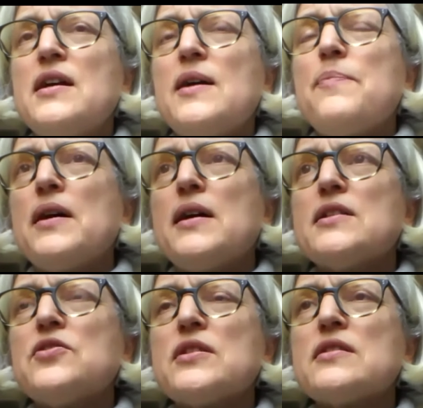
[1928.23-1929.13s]
applying
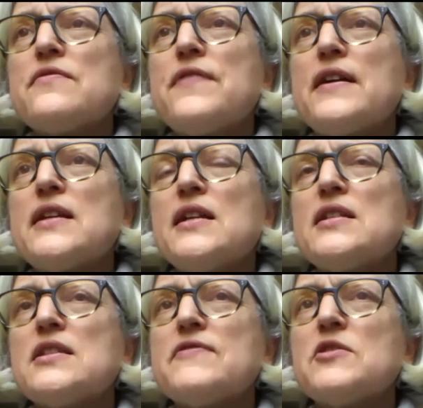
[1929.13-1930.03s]
to trusts and
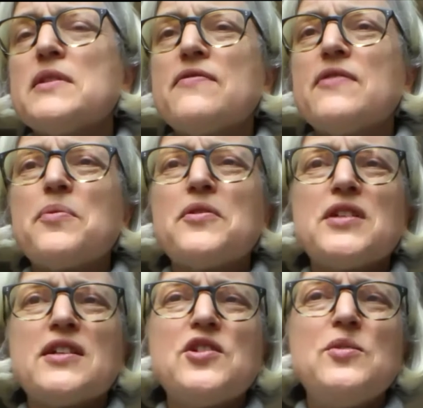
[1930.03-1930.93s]
foundations for specific projects,